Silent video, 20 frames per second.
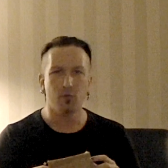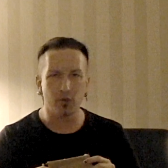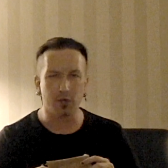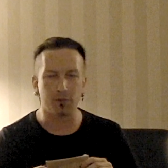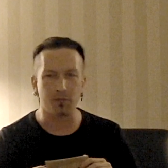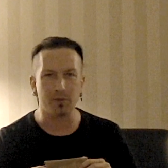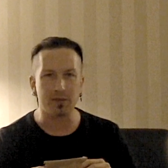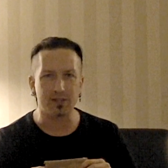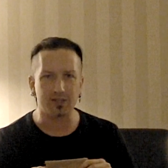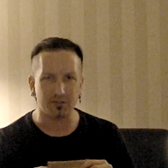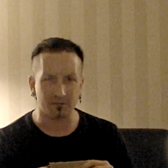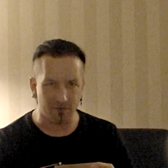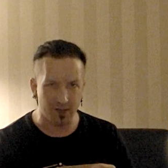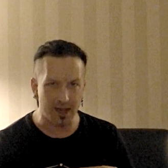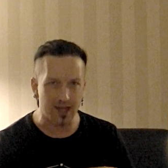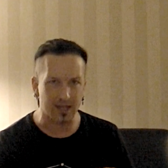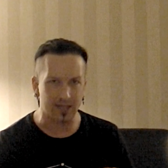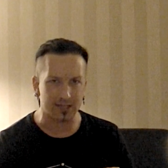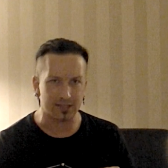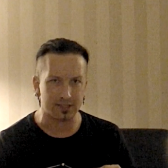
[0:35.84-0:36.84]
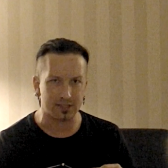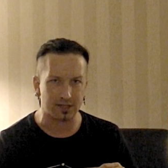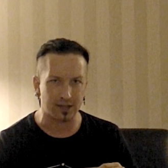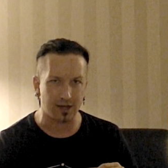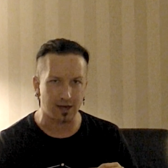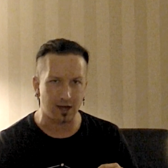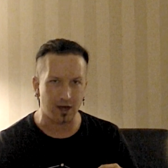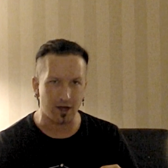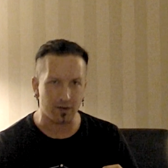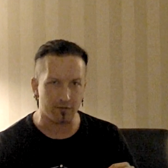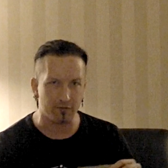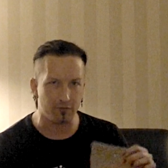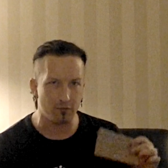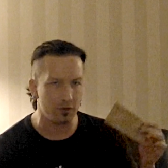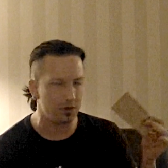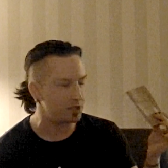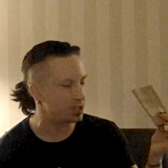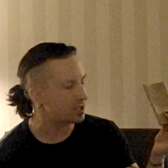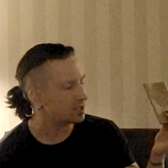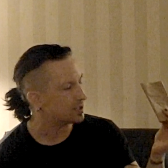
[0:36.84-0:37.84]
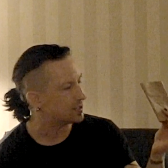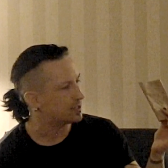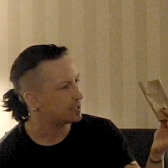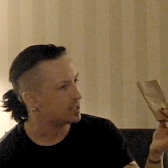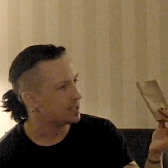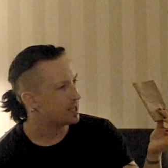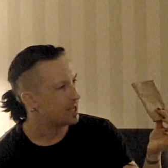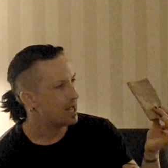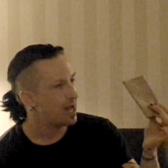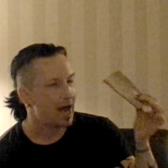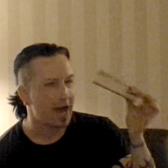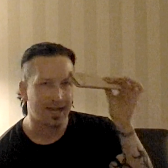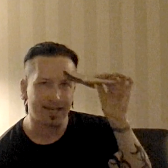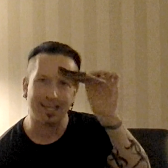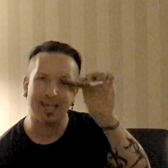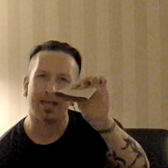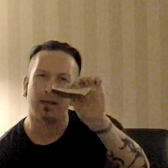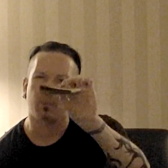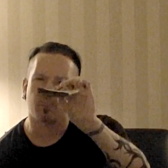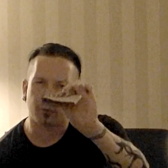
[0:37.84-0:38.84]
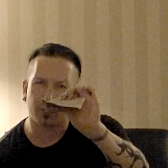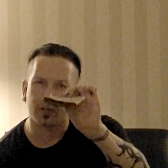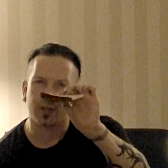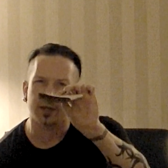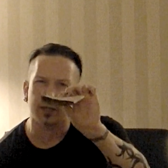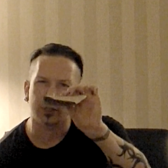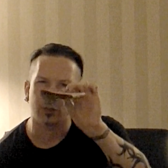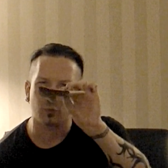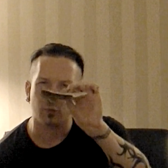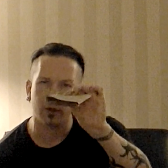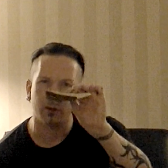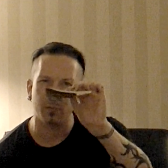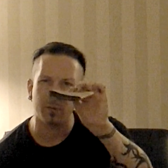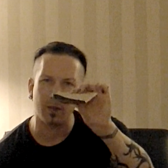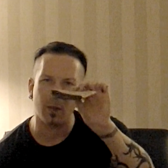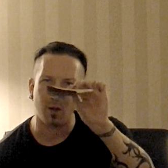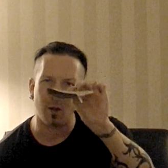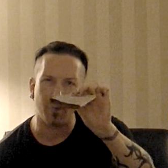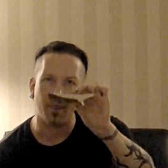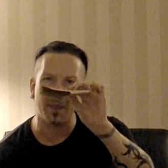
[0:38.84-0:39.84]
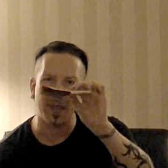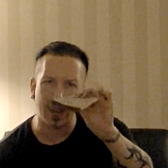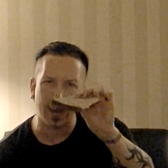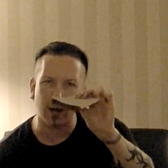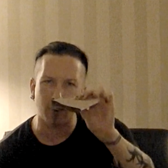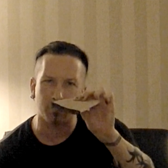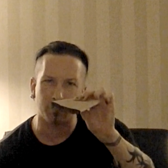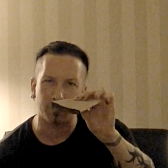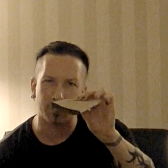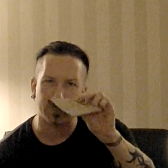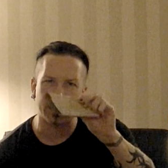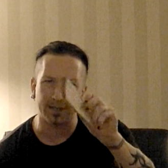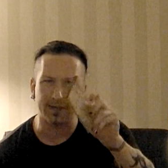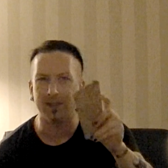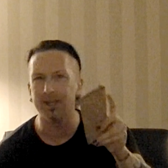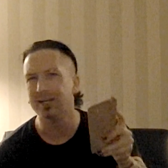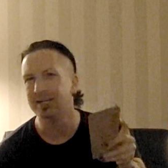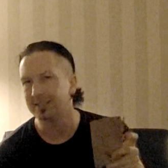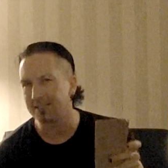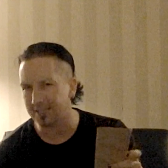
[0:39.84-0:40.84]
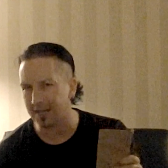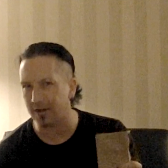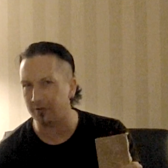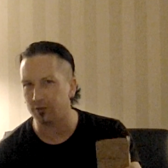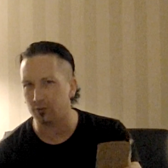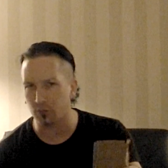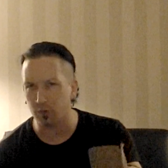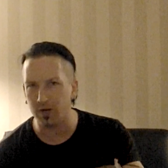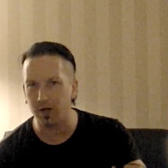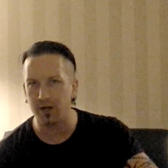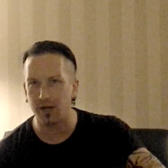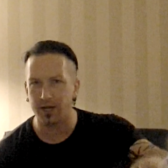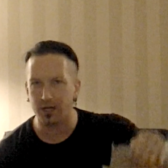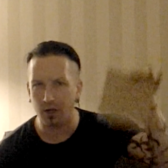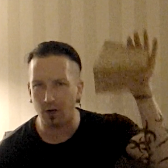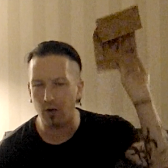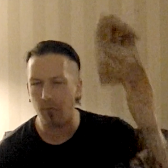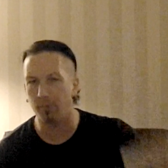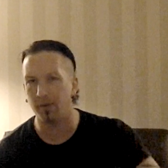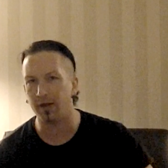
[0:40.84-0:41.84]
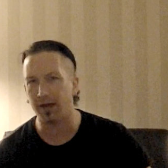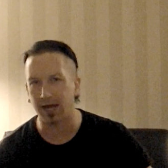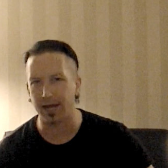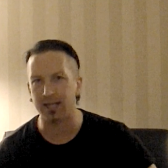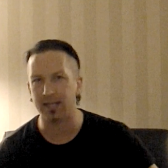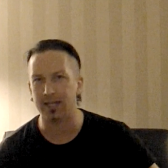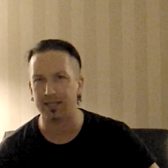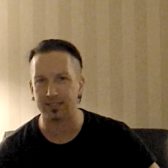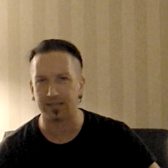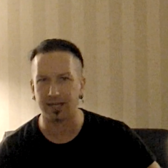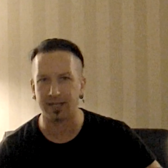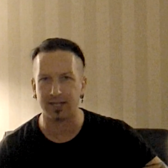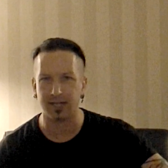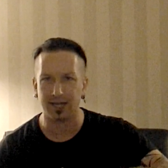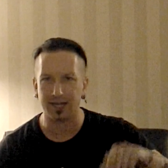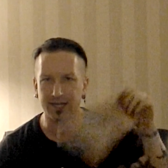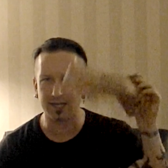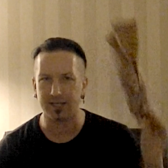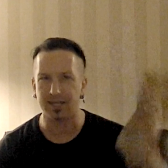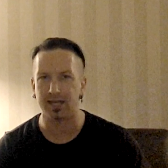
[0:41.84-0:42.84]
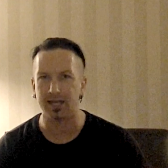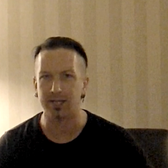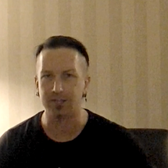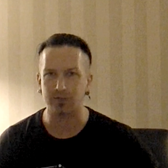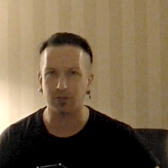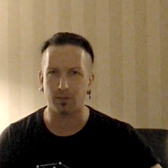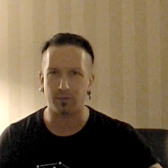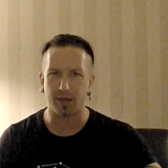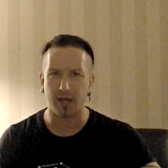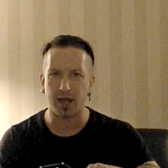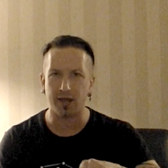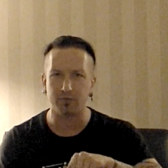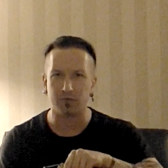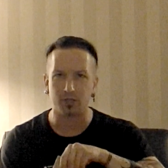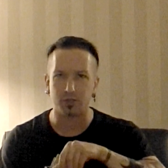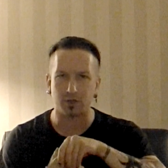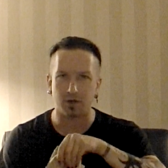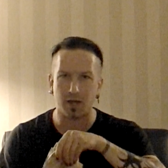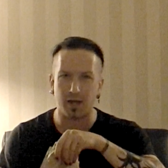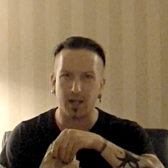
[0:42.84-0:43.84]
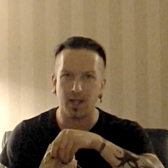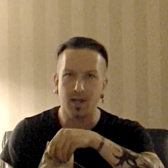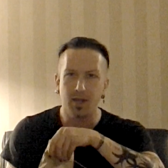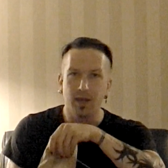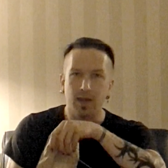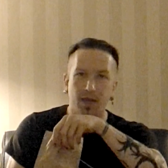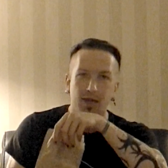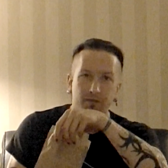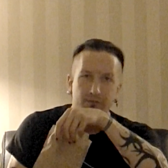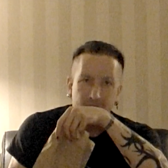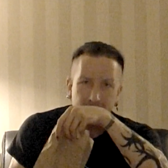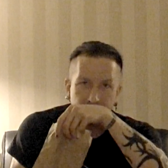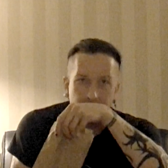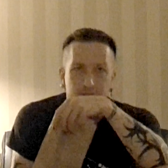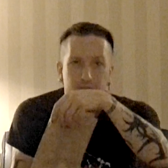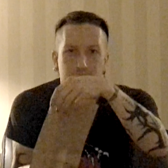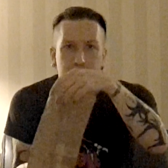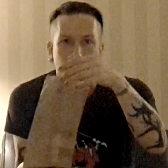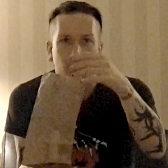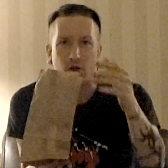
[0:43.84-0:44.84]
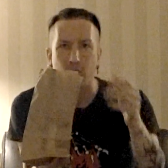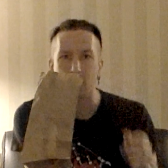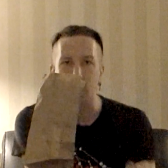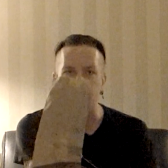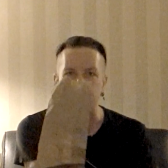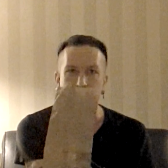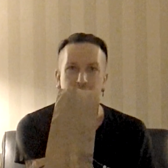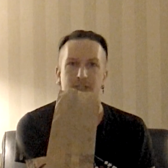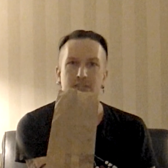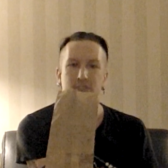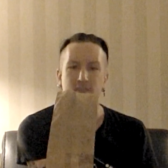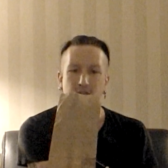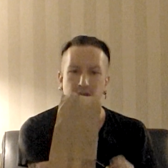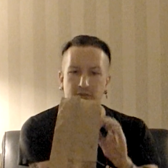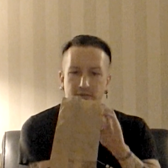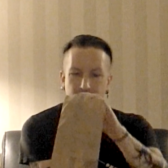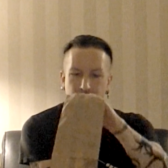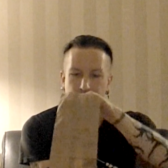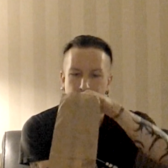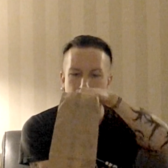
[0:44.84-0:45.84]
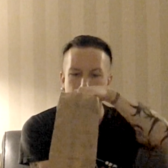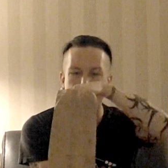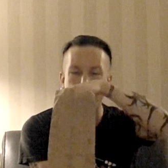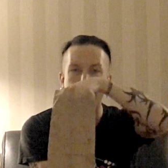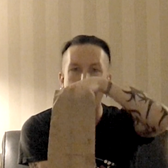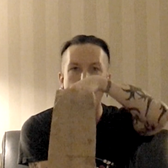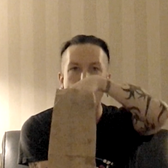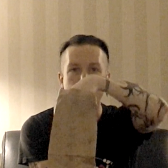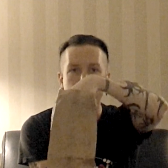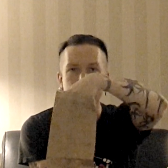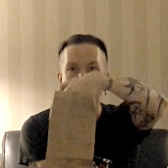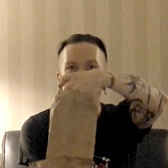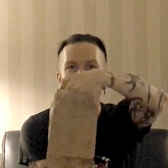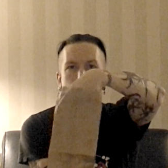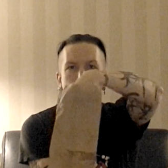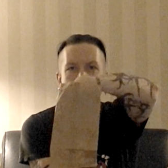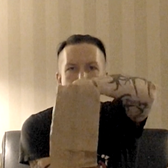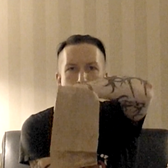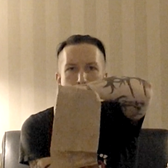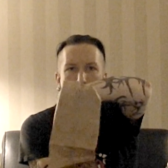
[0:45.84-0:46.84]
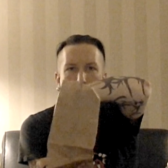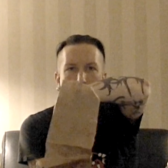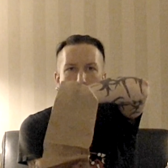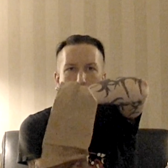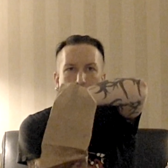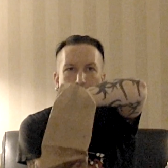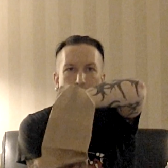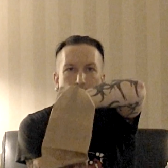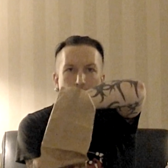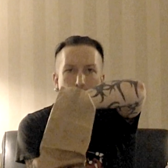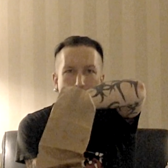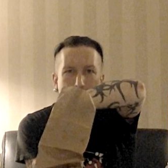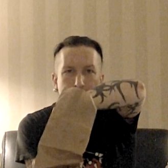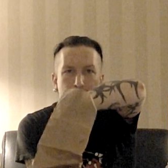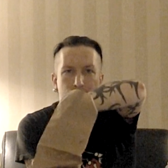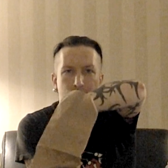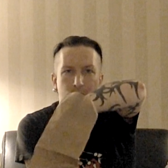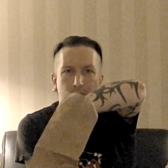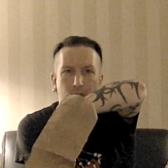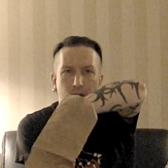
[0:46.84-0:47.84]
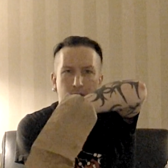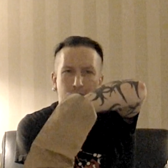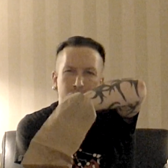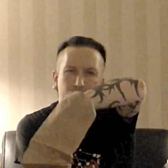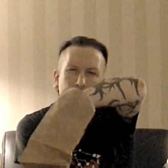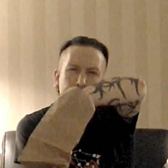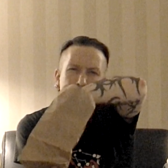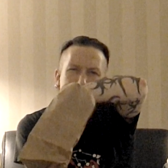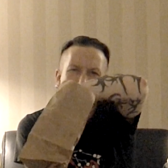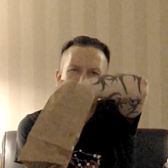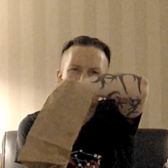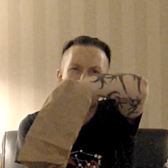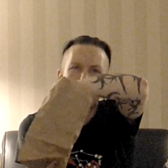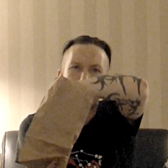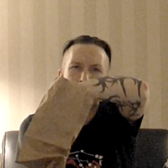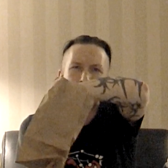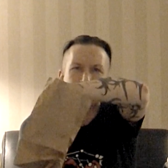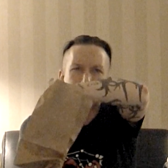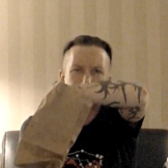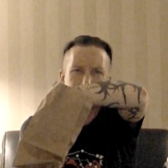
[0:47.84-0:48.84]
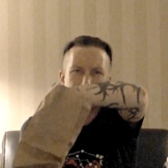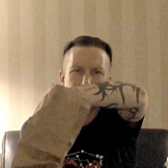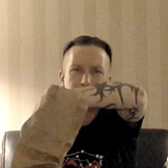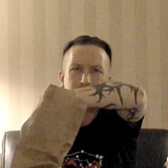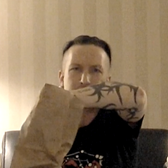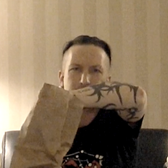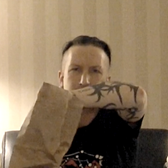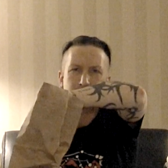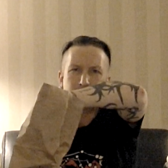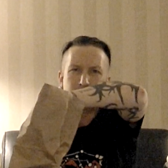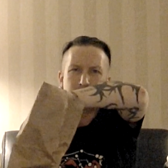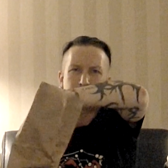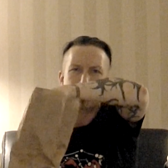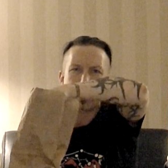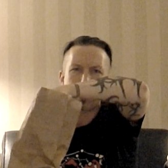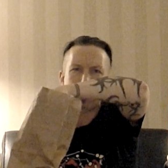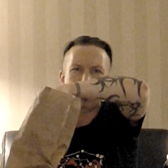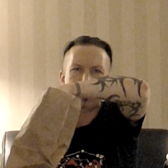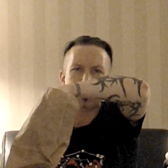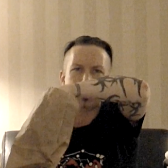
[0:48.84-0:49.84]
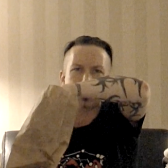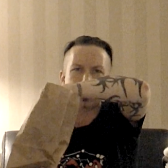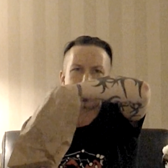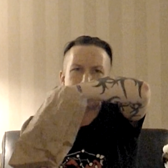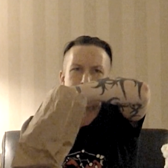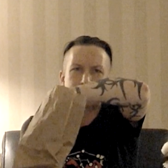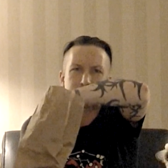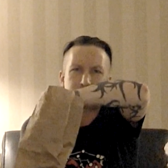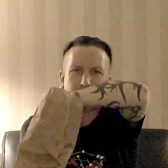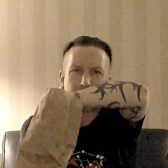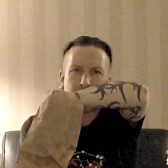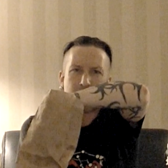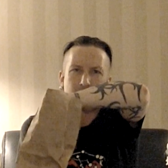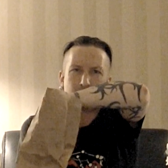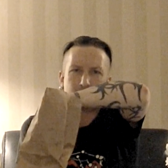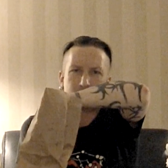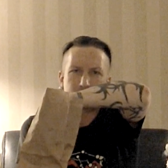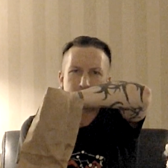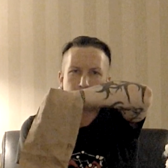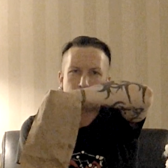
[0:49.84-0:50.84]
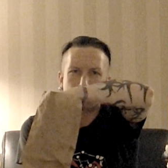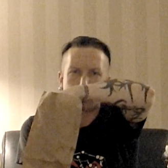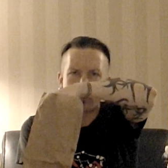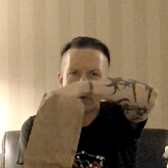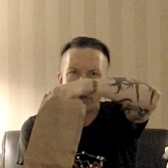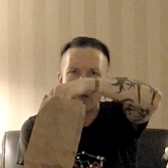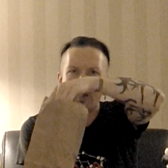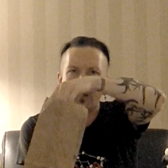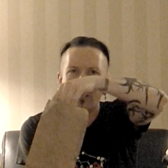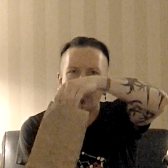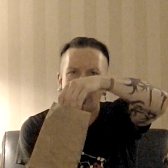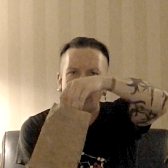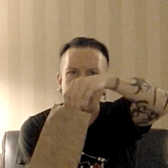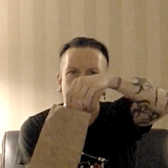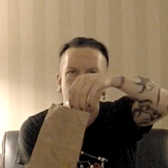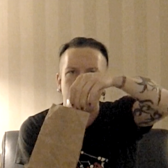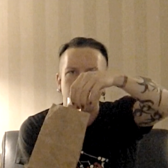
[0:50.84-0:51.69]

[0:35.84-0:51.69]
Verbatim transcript: with me to Vegas. Uh, unfortunately, I can't bring this with me on the airplane. Sounds weird, I know, but I guess I kind of get it. So I'm going to have to try and finish all of this stuff in my hotel room while I'm here. And of course, since I'm in Kentucky, that means I need to have some real